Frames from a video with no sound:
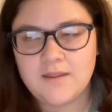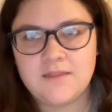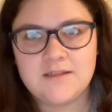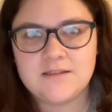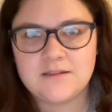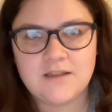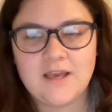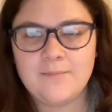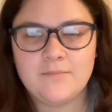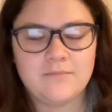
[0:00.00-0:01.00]
these
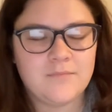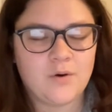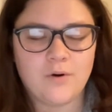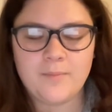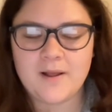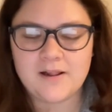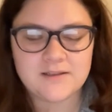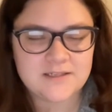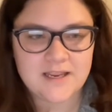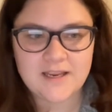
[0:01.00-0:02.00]
him or
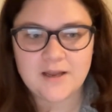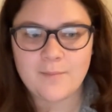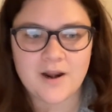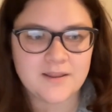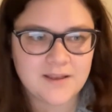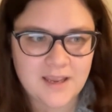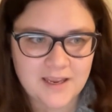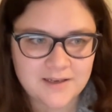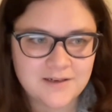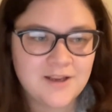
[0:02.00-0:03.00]
Pelletier come out of the
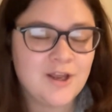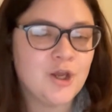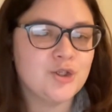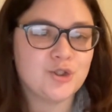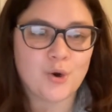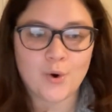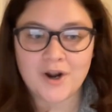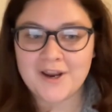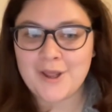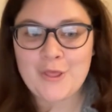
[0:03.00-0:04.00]
gate
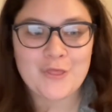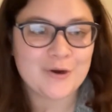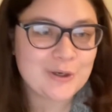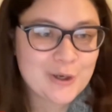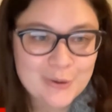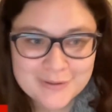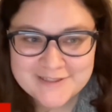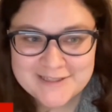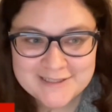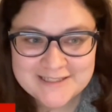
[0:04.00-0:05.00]
scoring 30 goals
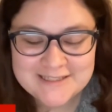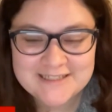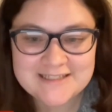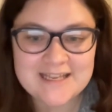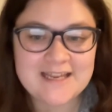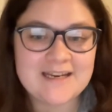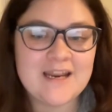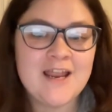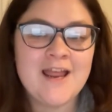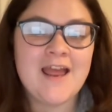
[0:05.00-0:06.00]
this
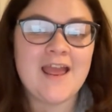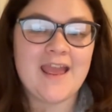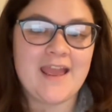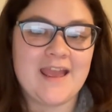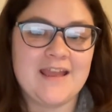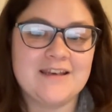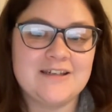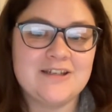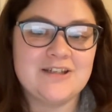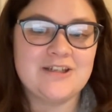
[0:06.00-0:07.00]
season
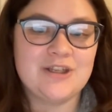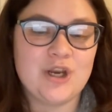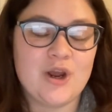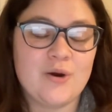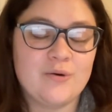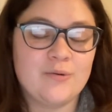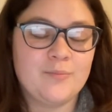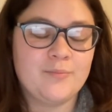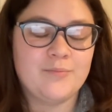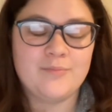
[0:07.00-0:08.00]
and, you know,
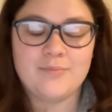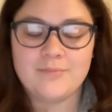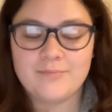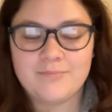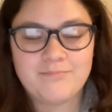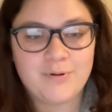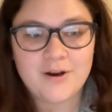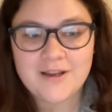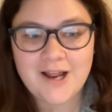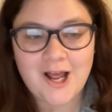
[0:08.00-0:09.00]

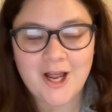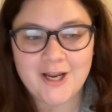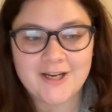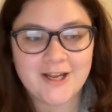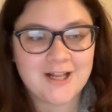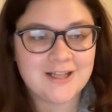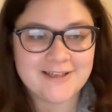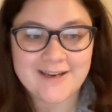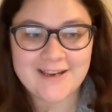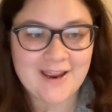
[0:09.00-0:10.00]
putting on a
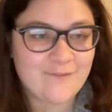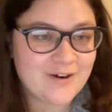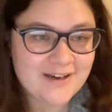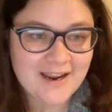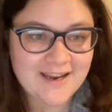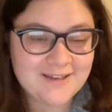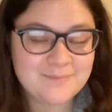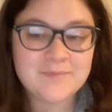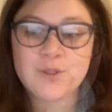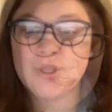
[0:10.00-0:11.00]
clinic every
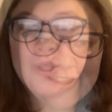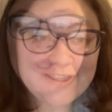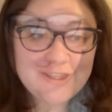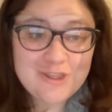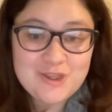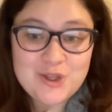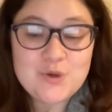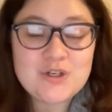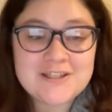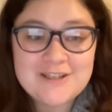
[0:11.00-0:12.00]
night. It,
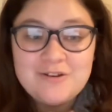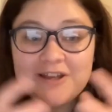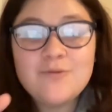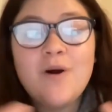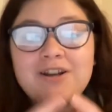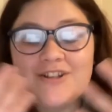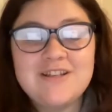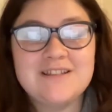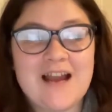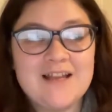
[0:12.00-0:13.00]
you just you get to watch
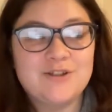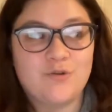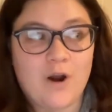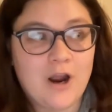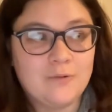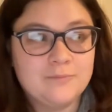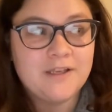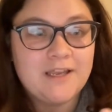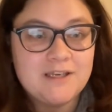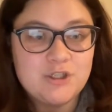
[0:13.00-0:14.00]
these guys grow
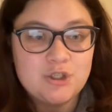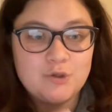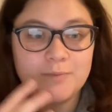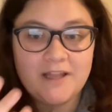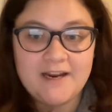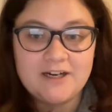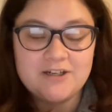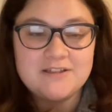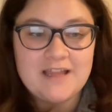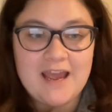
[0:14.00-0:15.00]
into
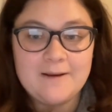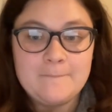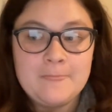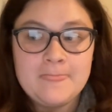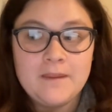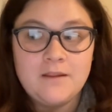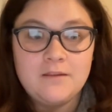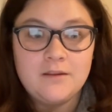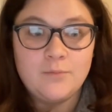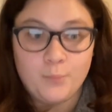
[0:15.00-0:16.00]
players that
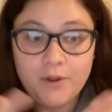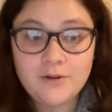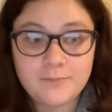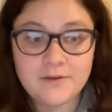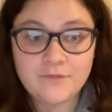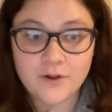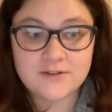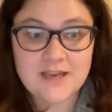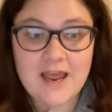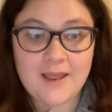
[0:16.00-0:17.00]
will be
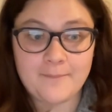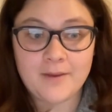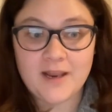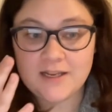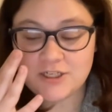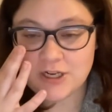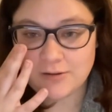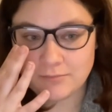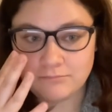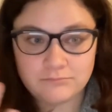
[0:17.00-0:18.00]
full-time
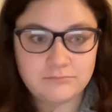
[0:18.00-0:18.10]
NHL